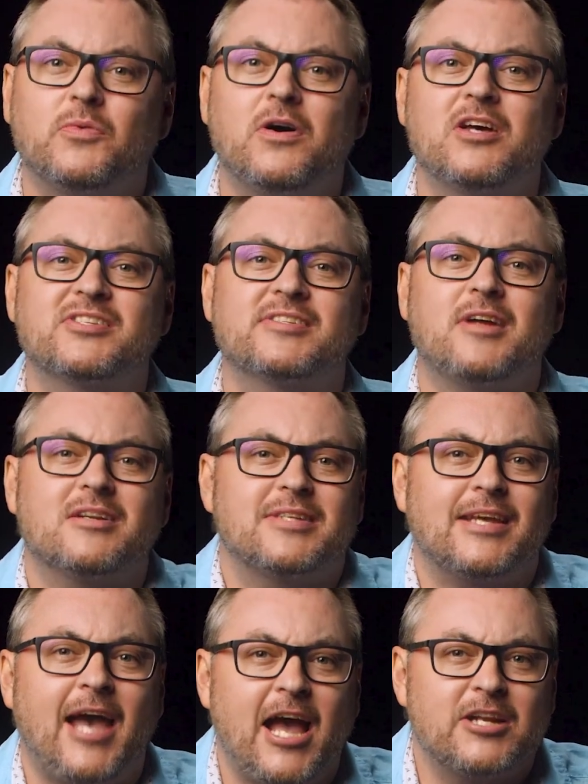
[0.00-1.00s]
the worst
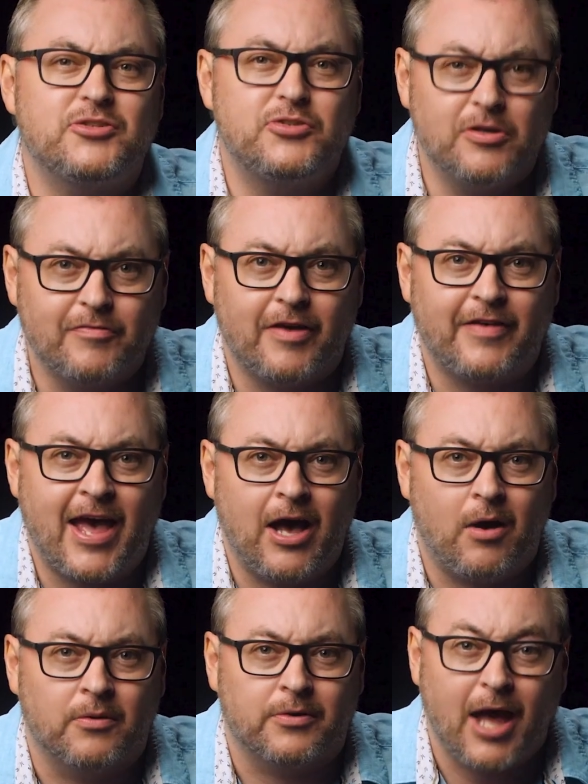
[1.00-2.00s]
starting hand you've ever
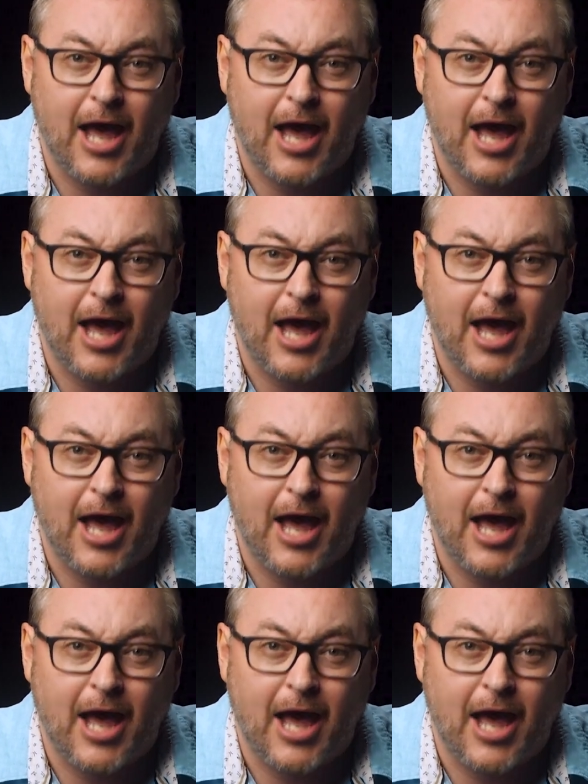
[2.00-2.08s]
held